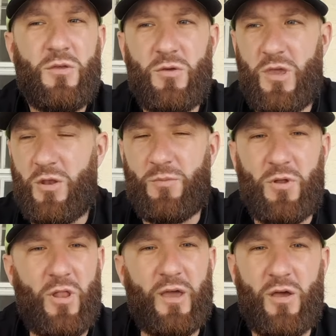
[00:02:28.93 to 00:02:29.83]
You get him
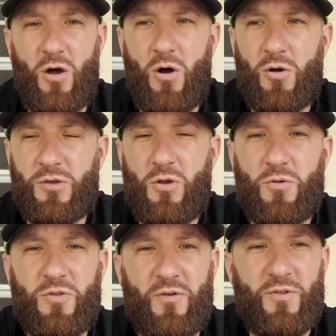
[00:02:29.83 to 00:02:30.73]
to like a hog, you
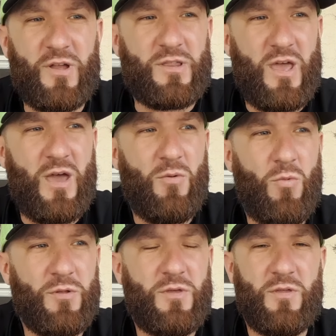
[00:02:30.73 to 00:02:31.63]
know, stuff like that.
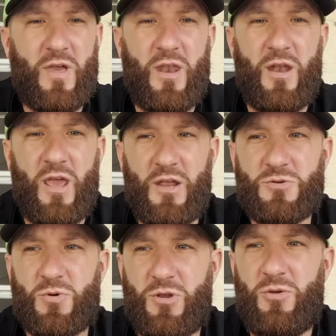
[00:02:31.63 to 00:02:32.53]
Once he's at an
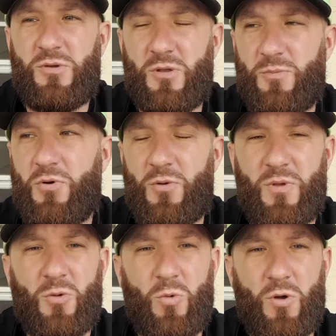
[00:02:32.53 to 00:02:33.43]
age where you can put him
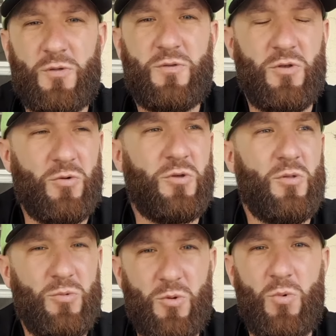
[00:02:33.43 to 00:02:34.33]
in the woods, you know,
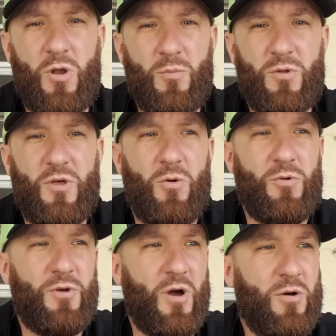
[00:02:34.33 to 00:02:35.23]
you run him with the
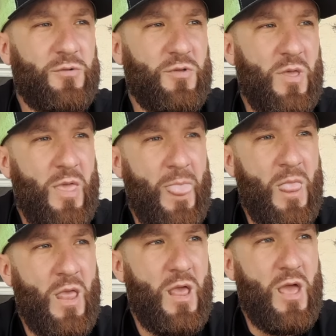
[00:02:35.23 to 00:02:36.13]
older dogs.
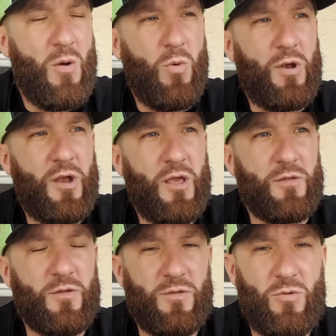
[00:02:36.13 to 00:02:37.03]
And what it
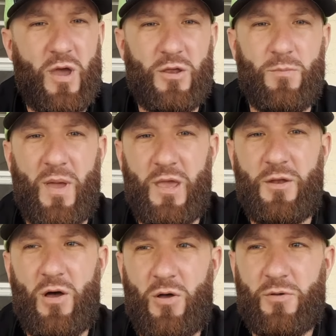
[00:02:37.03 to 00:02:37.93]
is you got your bay
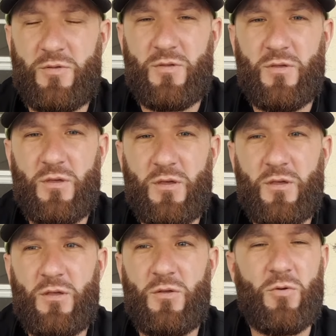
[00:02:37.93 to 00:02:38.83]
dogs
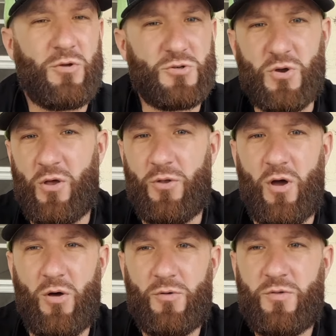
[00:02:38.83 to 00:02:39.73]
or your trail
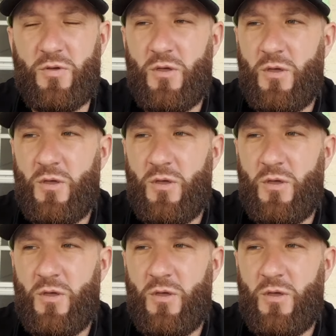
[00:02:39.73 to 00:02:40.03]
dogs.